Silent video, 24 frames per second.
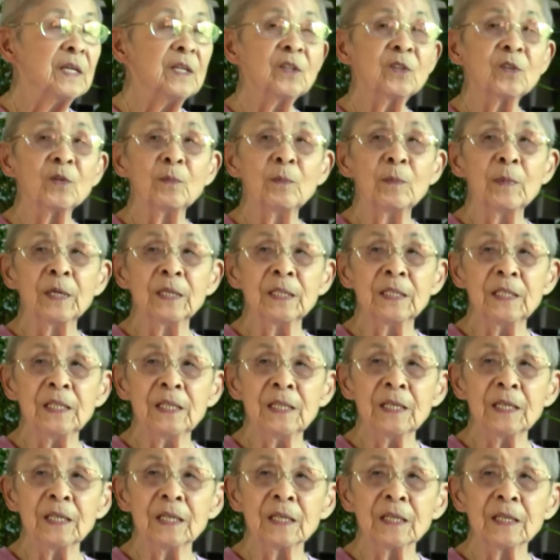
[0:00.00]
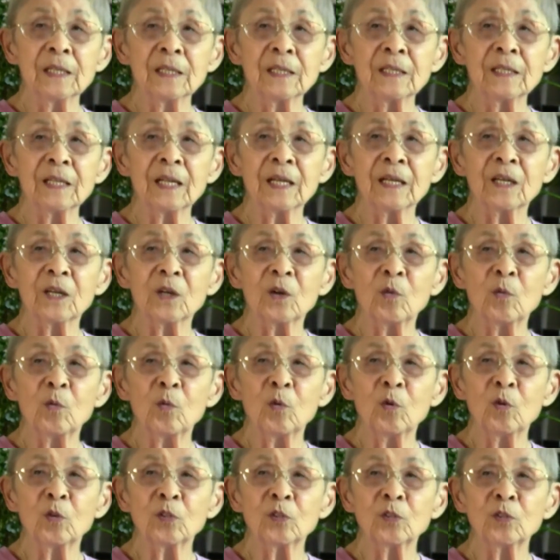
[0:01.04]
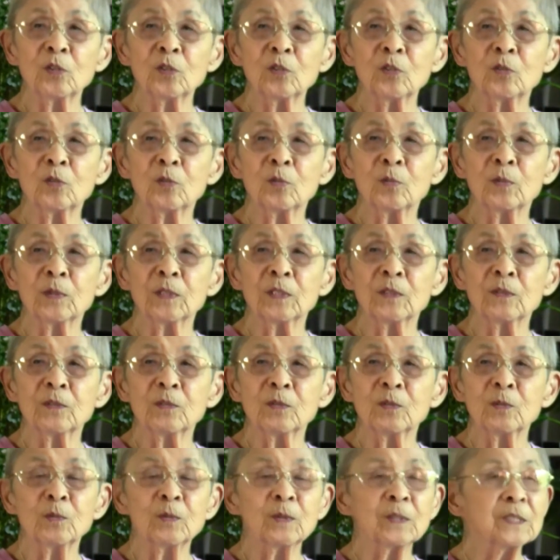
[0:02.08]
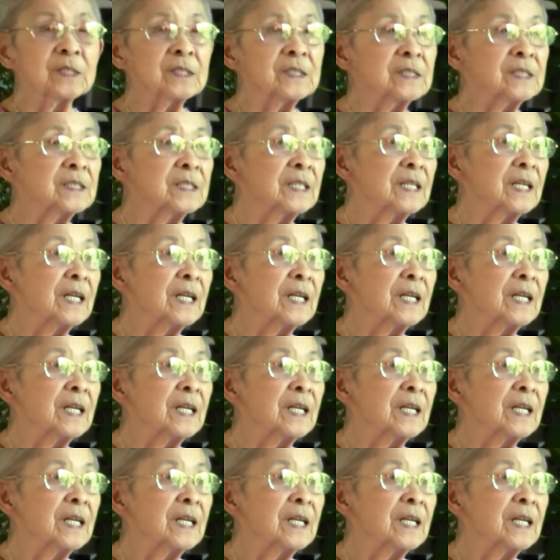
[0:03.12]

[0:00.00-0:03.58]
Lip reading: either money, like a quarter or whatever it was,